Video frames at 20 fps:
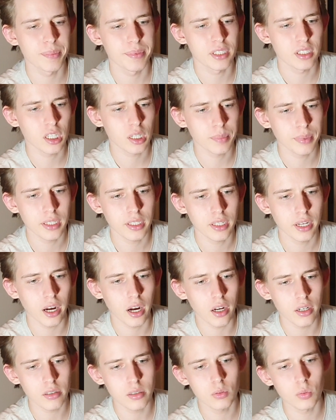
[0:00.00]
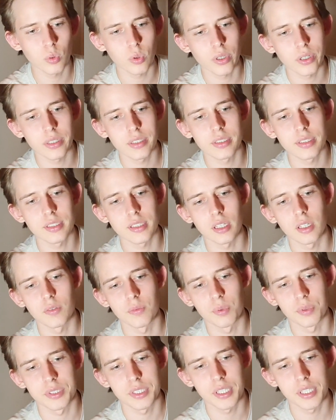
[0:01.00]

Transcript: It's gonna be 100 words uh, for